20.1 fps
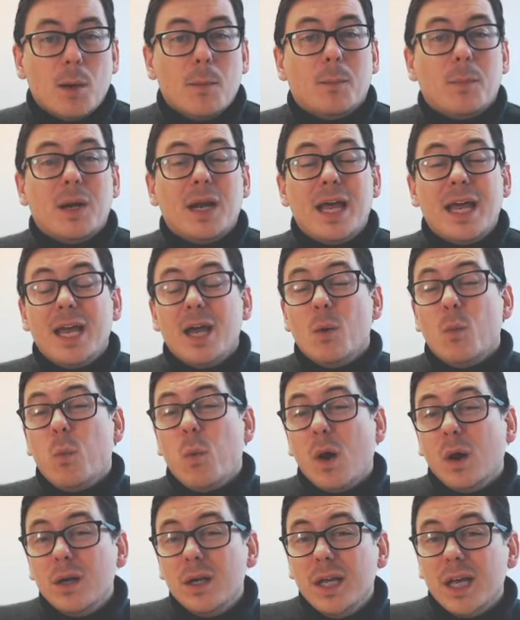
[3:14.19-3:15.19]
player
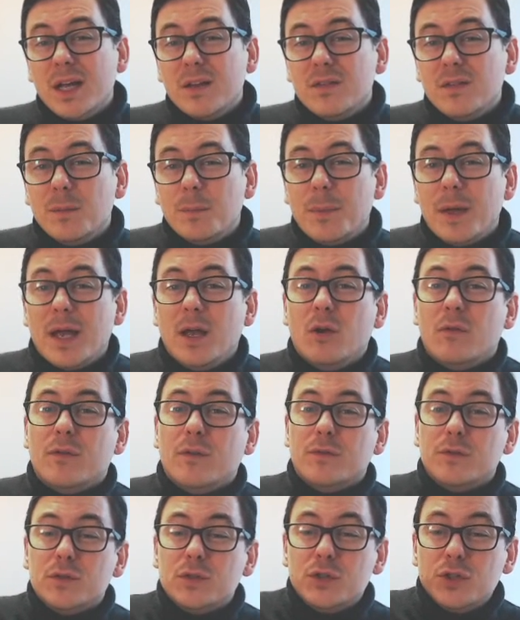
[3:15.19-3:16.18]
1 gets a payoff of